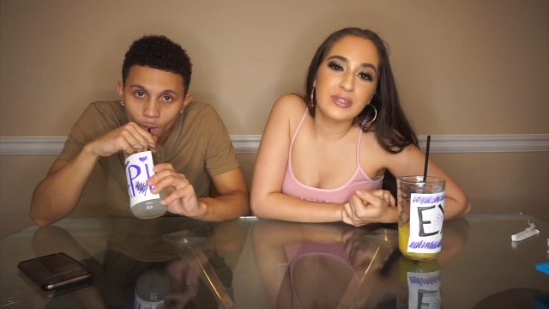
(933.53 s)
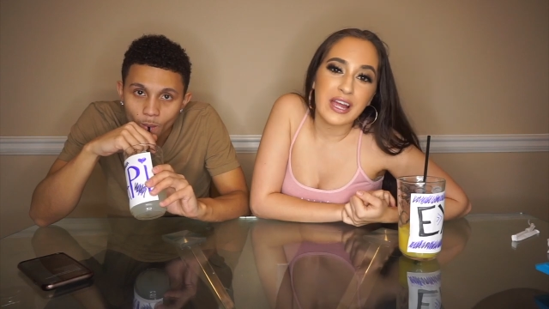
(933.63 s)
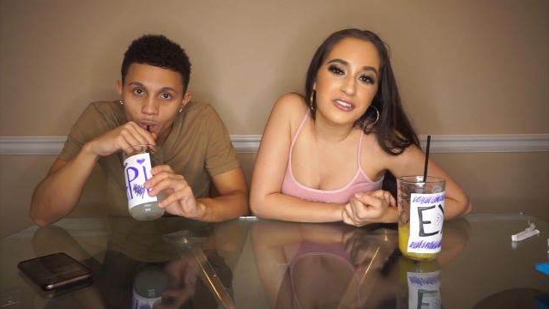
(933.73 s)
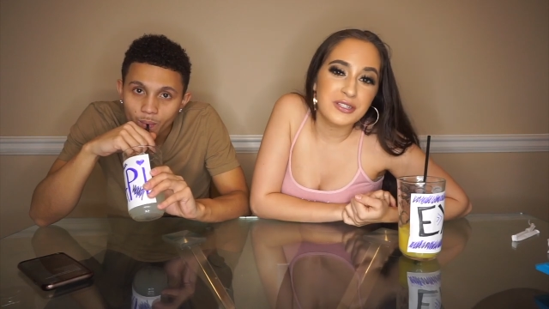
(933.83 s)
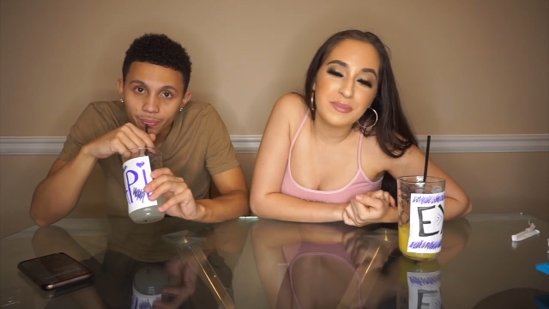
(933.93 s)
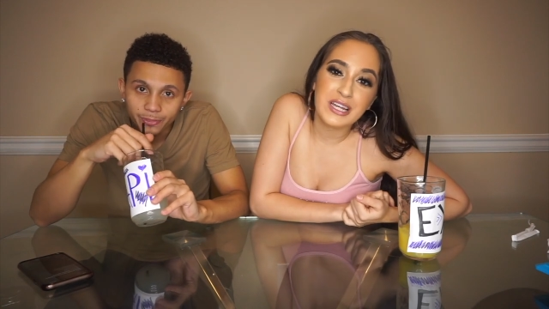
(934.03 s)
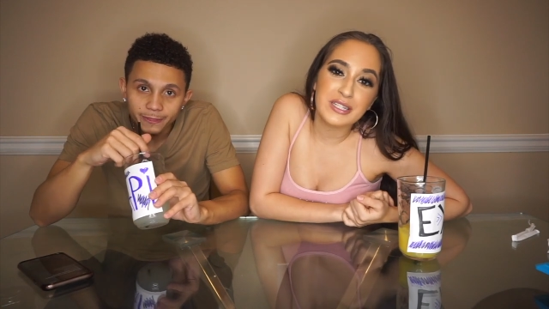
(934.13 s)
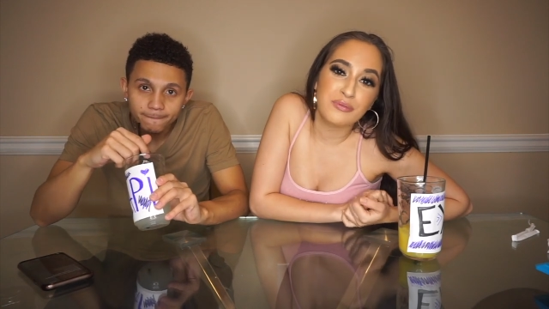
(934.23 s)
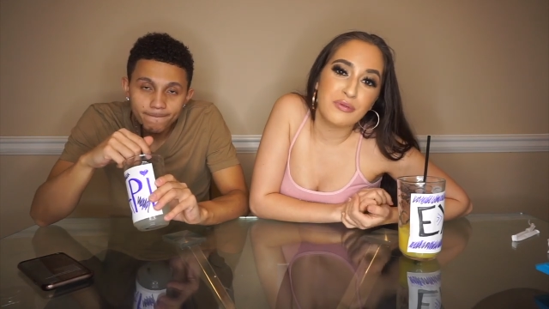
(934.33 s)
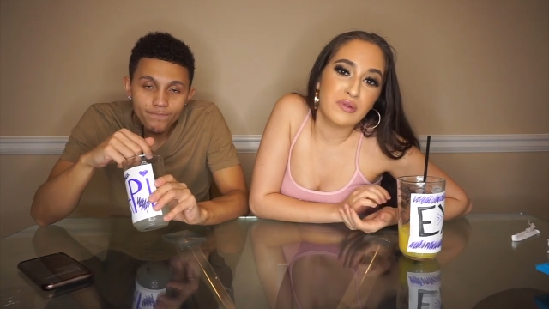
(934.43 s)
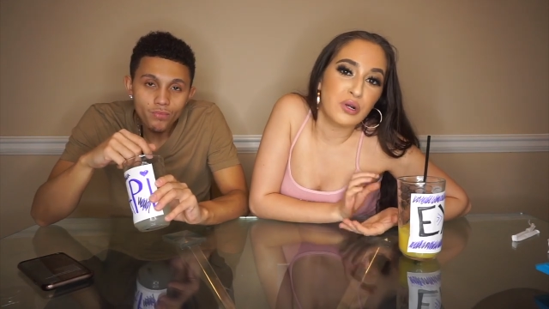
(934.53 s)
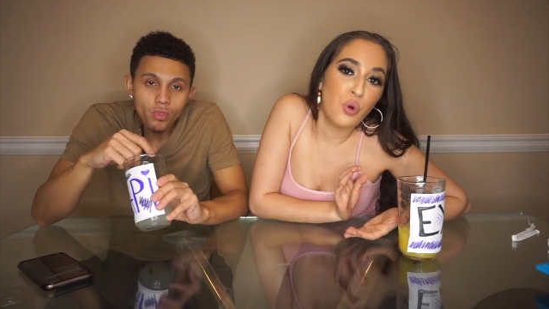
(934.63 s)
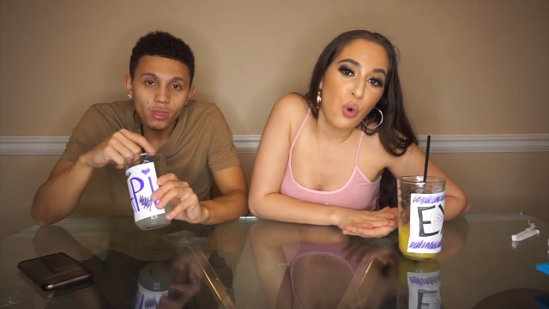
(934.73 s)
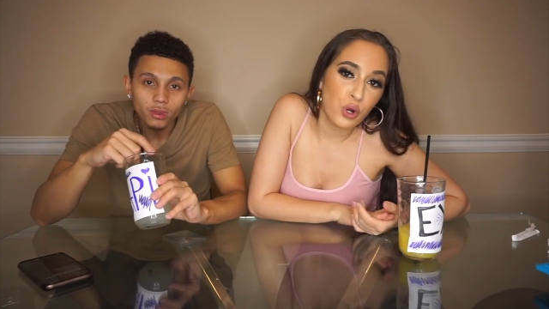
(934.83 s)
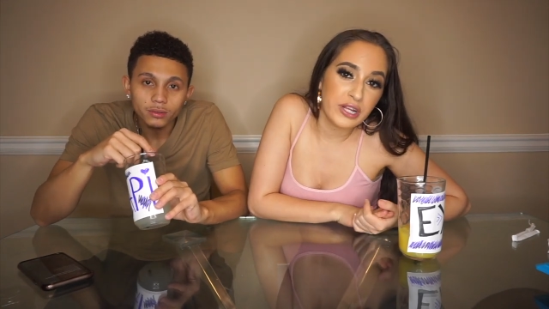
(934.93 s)
Speaker 1: that just because we were
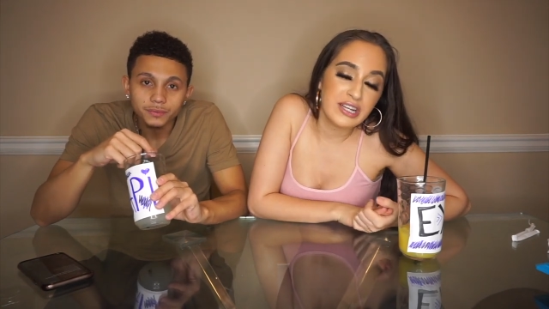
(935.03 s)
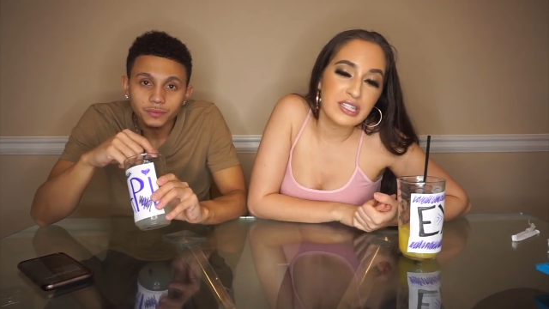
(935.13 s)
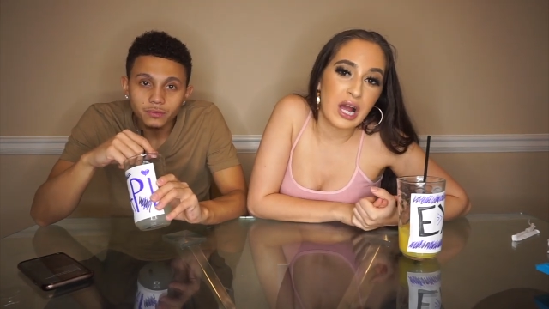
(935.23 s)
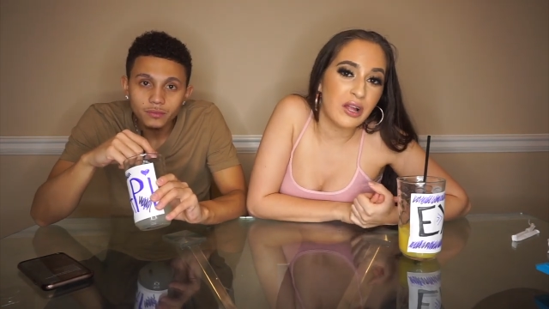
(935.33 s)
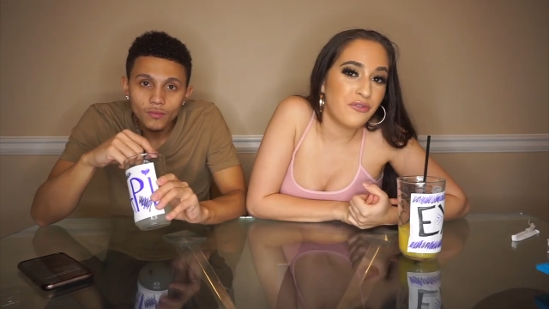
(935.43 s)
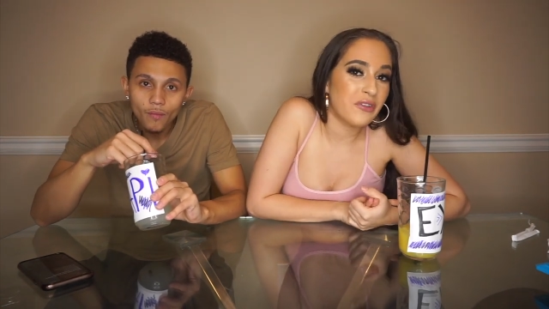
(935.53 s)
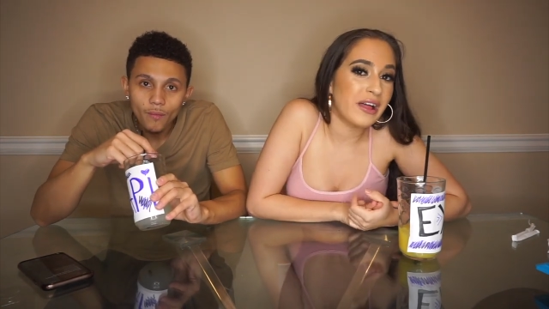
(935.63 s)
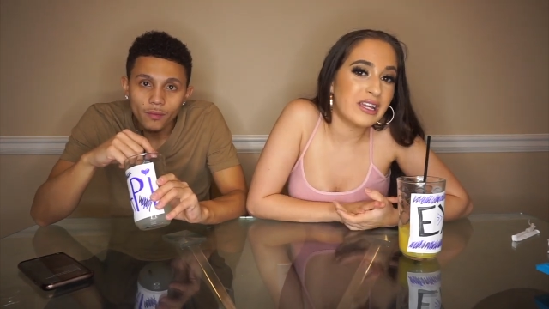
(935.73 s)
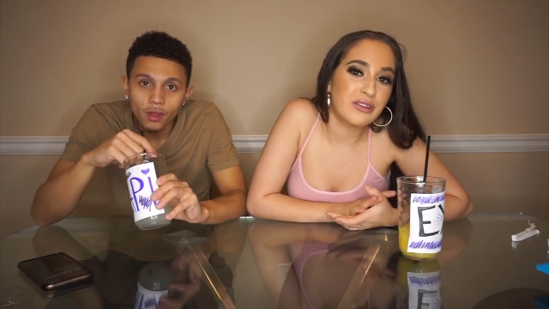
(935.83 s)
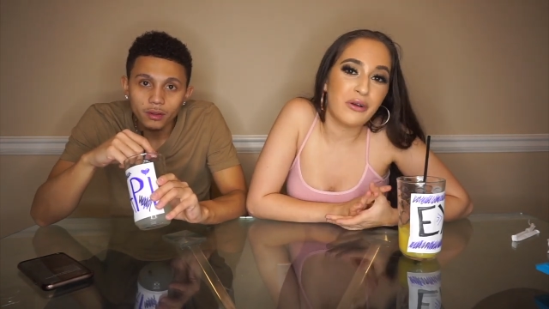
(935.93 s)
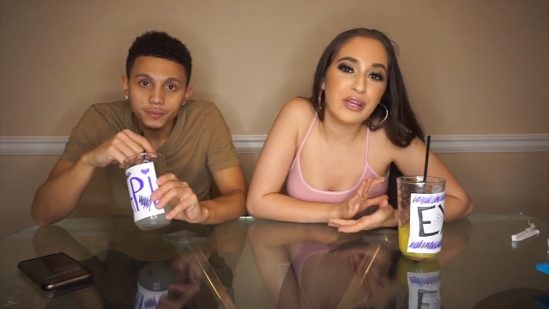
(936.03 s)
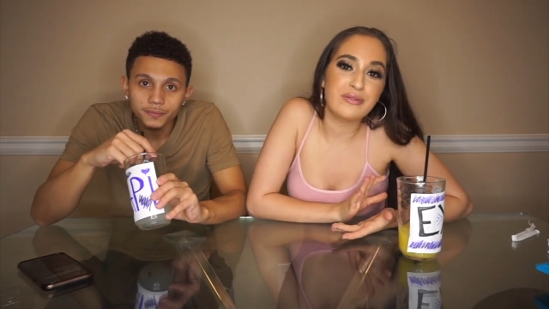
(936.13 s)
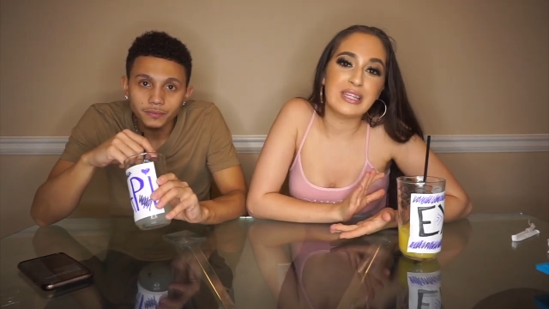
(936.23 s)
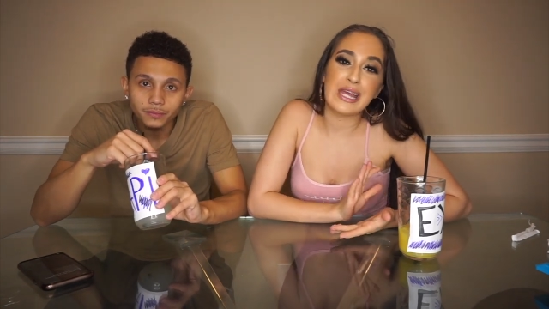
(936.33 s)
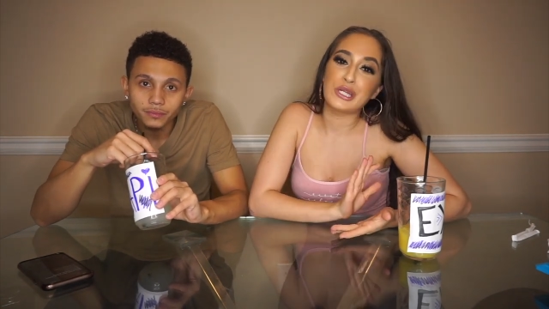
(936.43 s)
recording, so I don't feel like, you know, he was
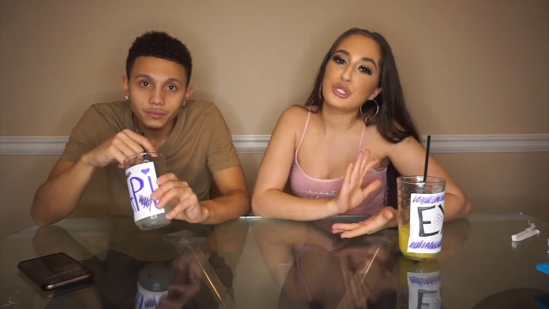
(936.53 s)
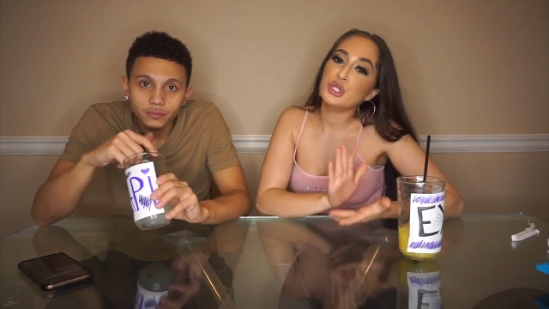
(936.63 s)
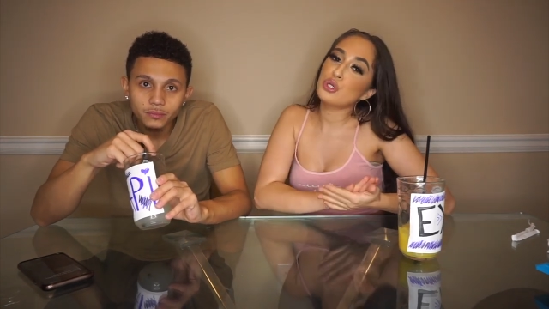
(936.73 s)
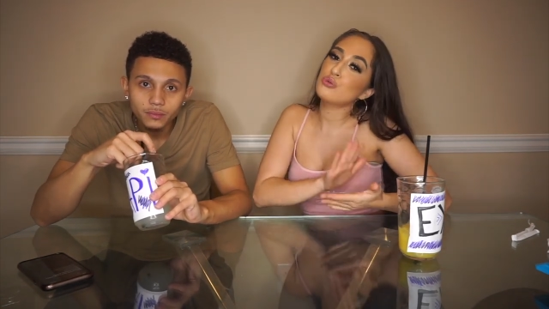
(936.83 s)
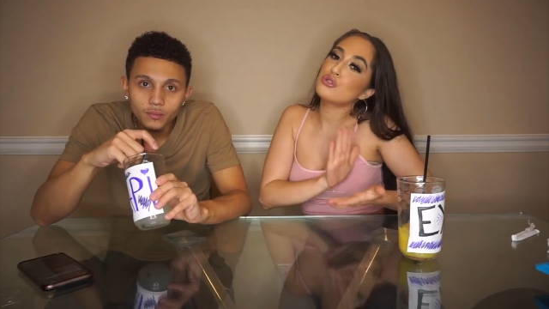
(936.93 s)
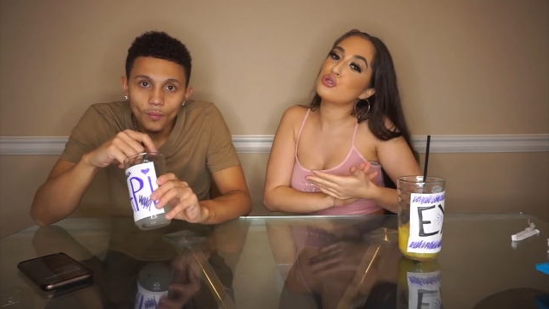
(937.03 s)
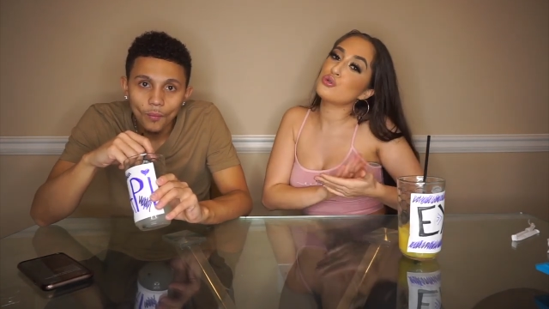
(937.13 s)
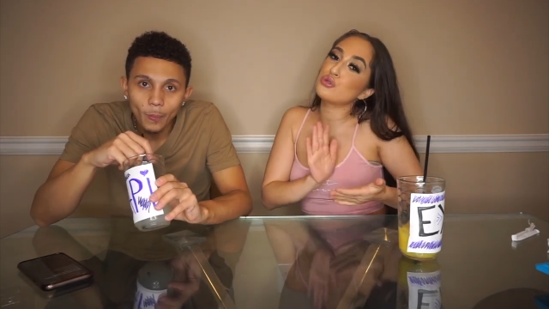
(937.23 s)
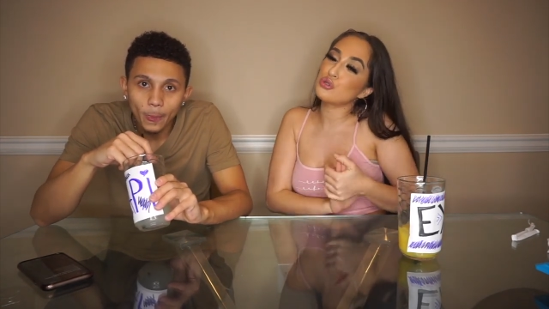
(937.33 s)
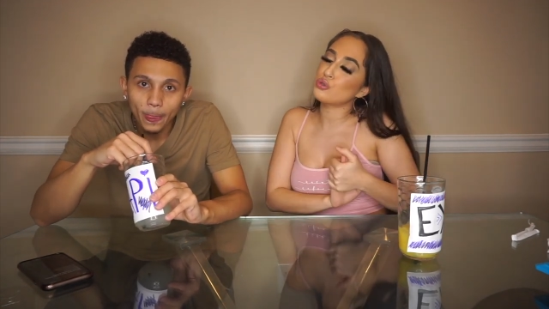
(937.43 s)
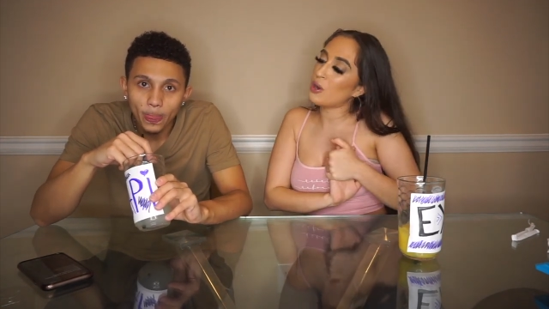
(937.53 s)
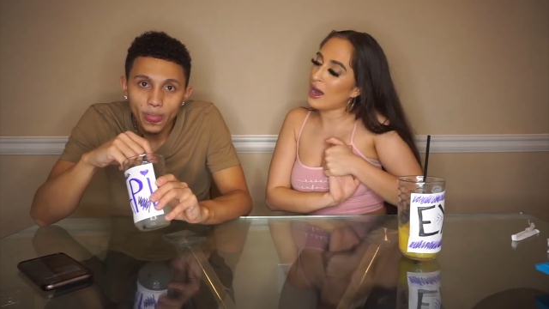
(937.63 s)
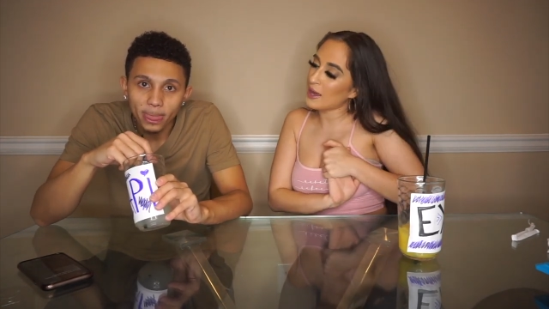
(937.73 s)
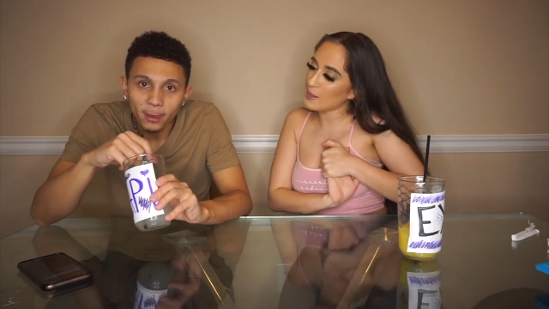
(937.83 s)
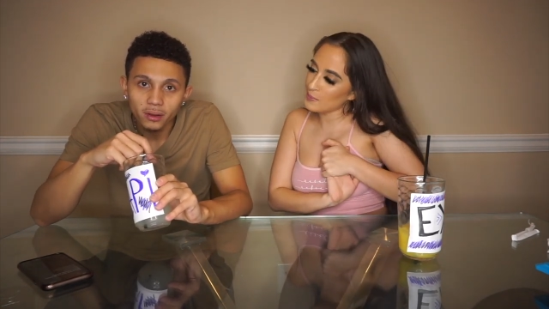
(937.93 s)
getting too, too, too
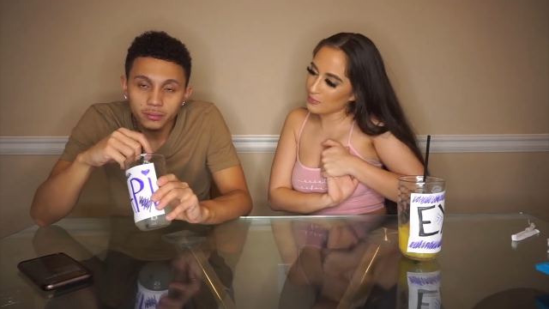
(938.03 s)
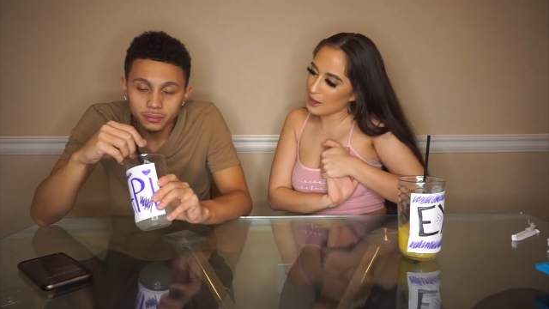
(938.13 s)
hype.